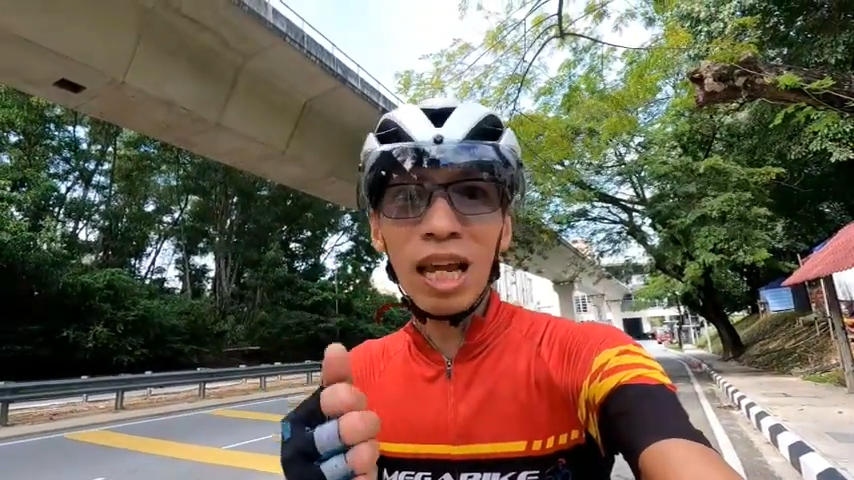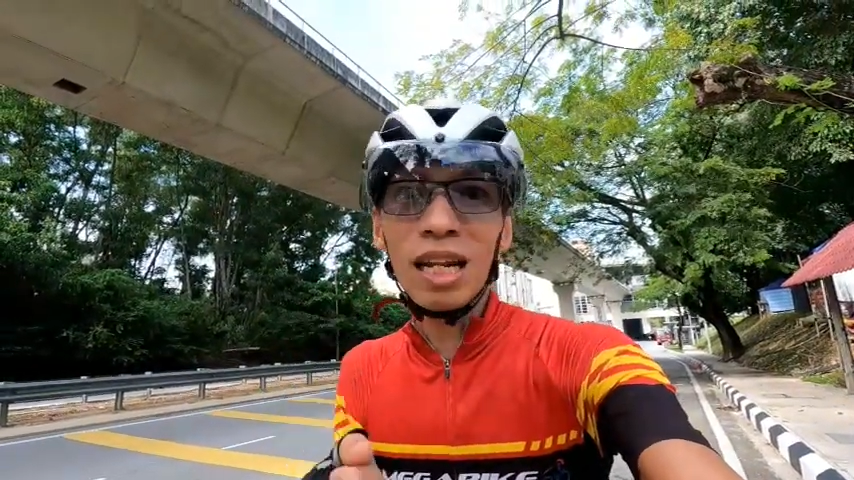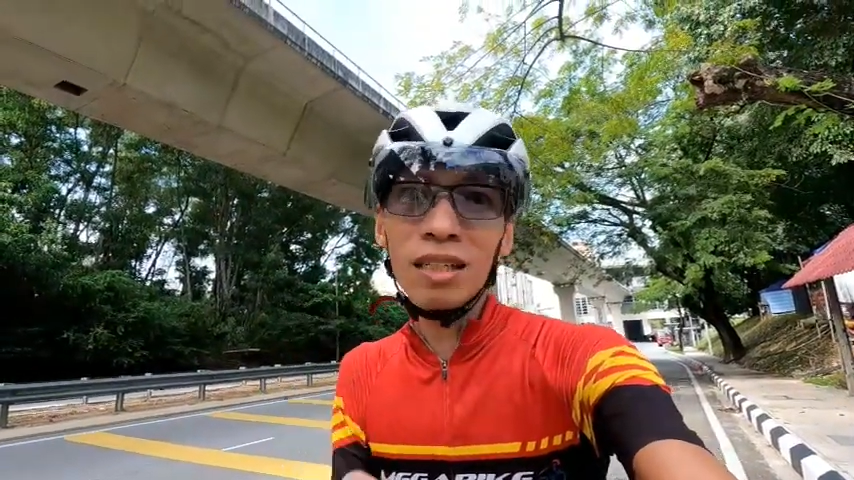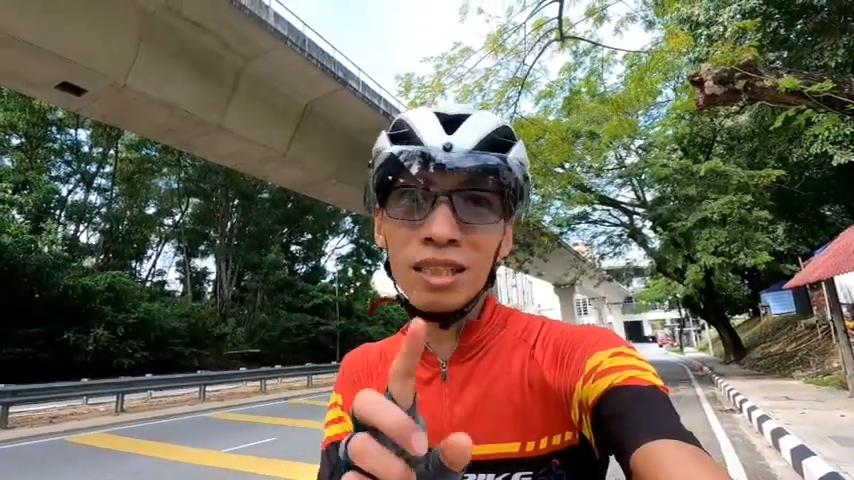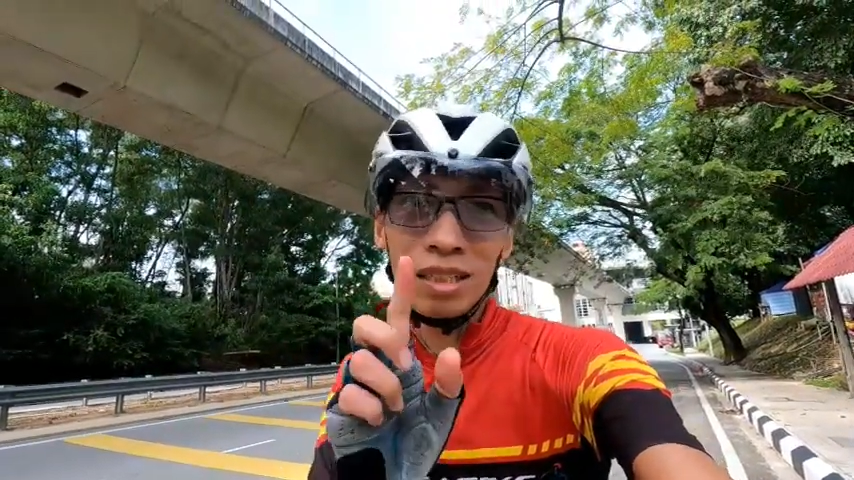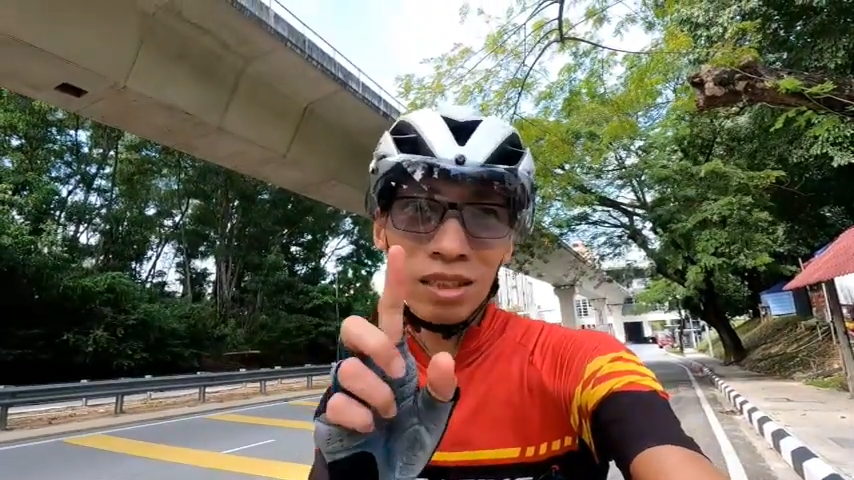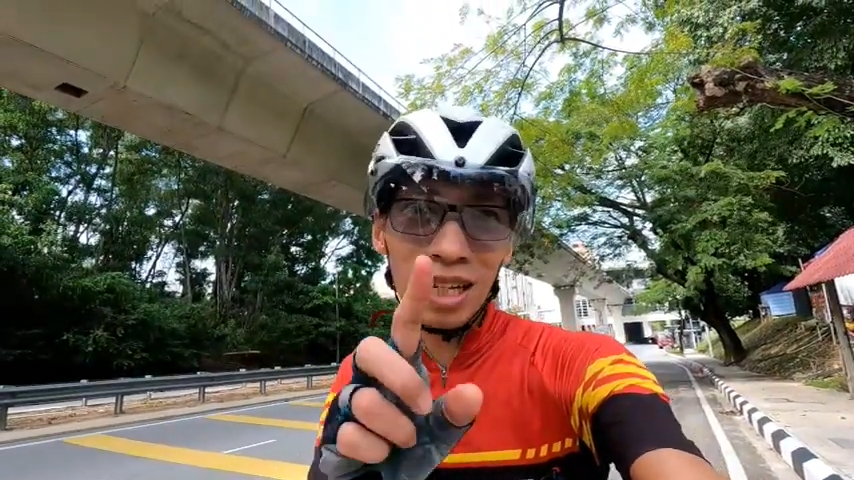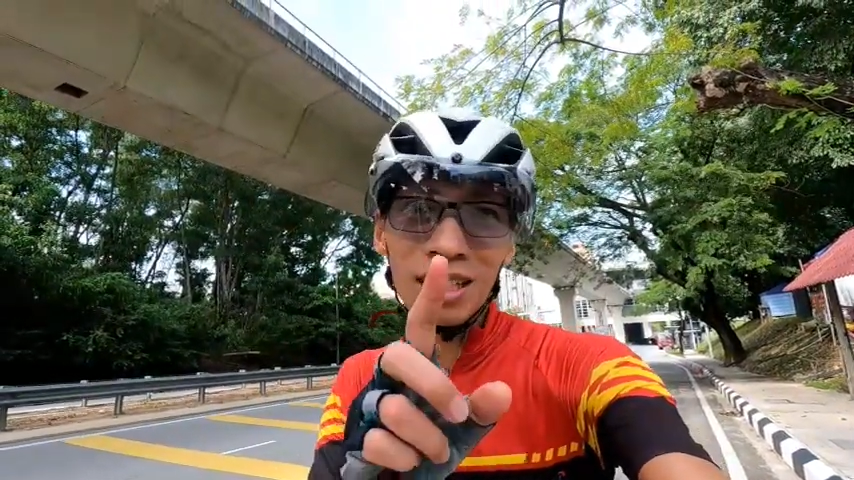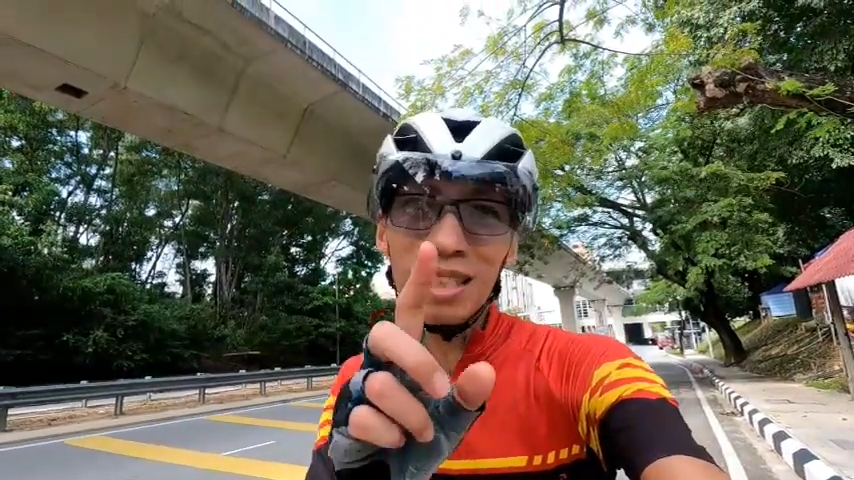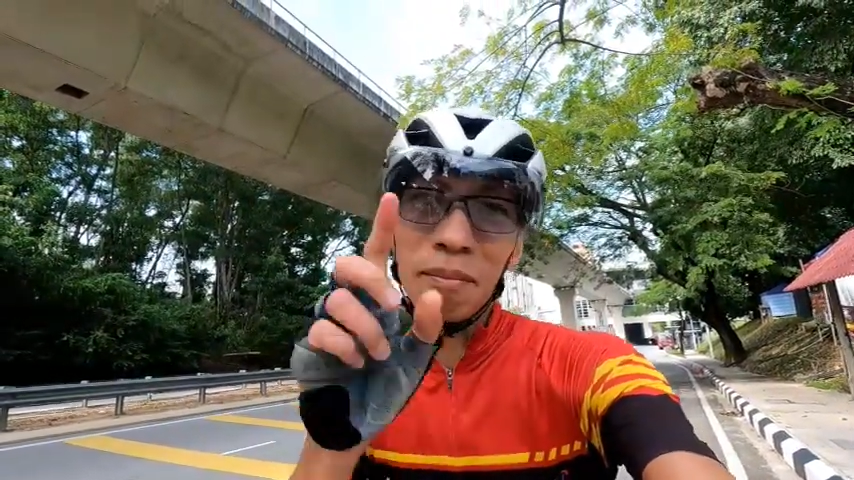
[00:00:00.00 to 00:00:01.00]
and I'll see you
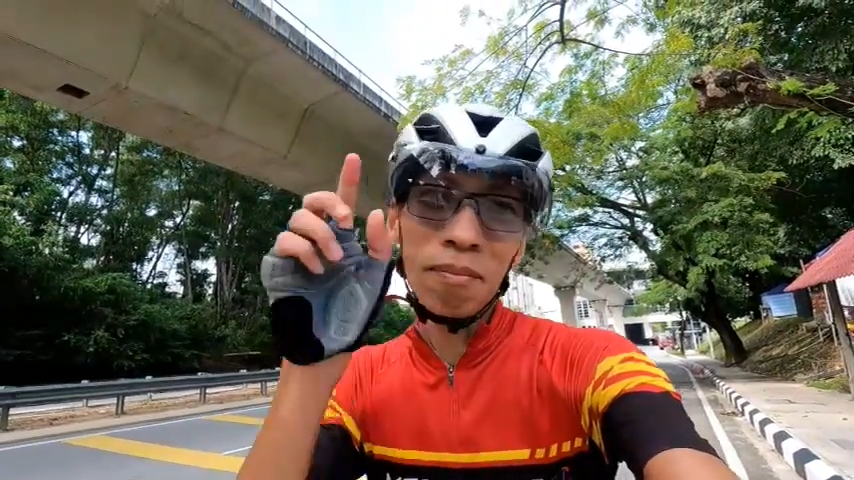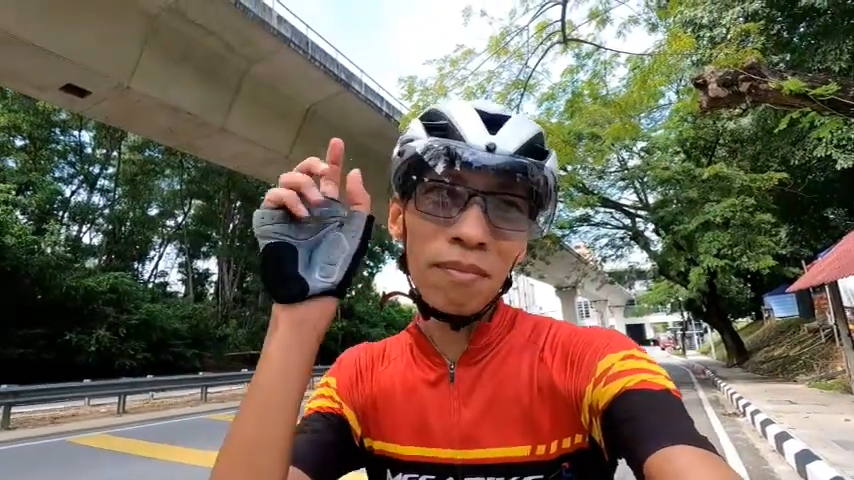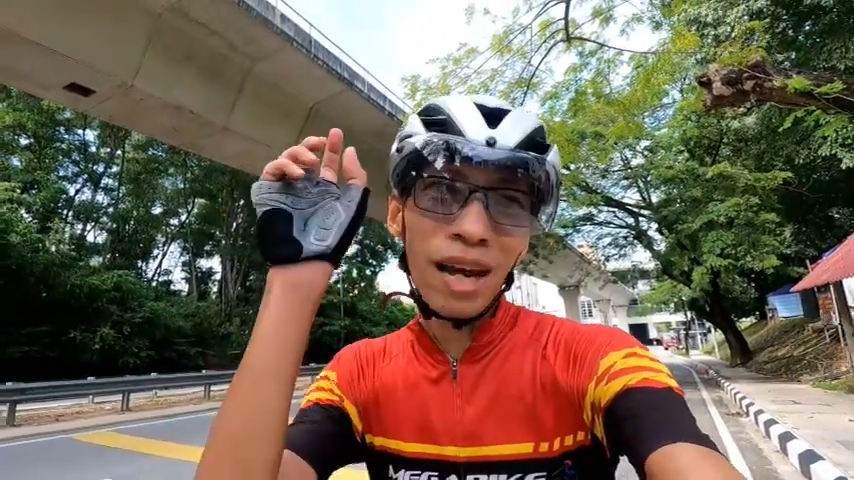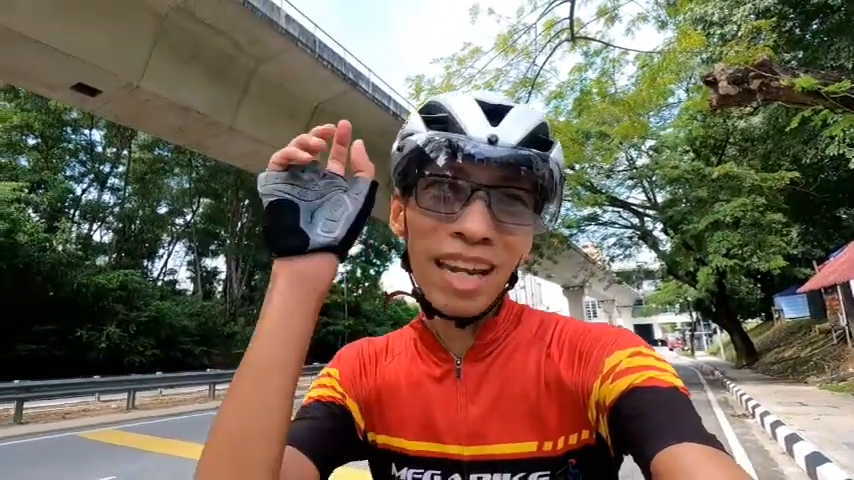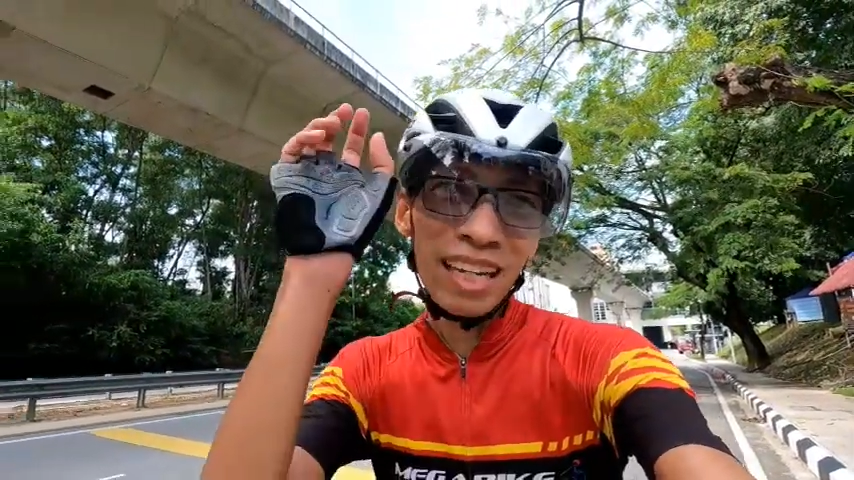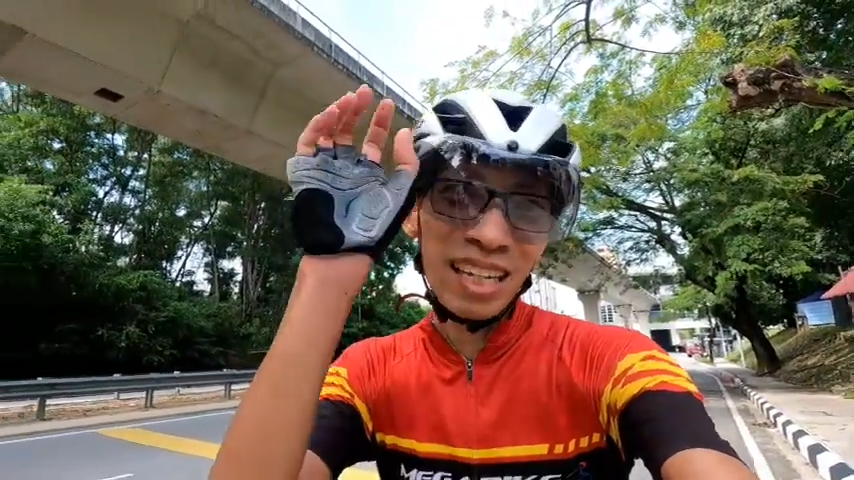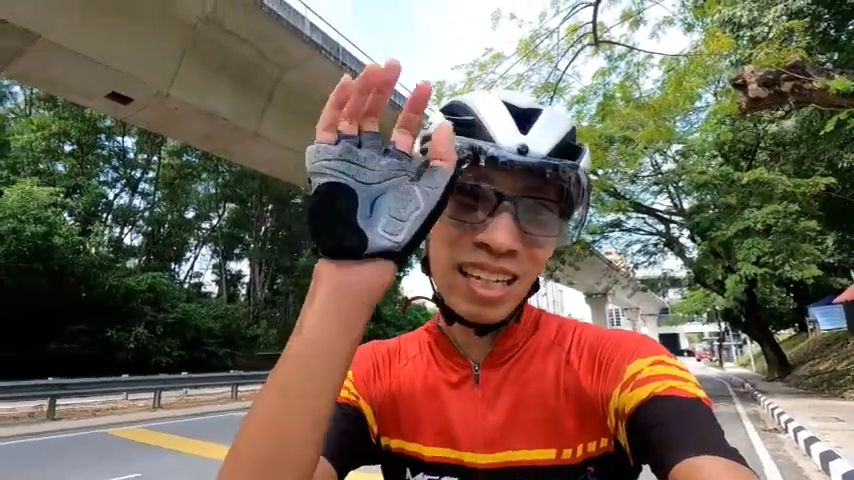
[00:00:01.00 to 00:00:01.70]
next time. Bye.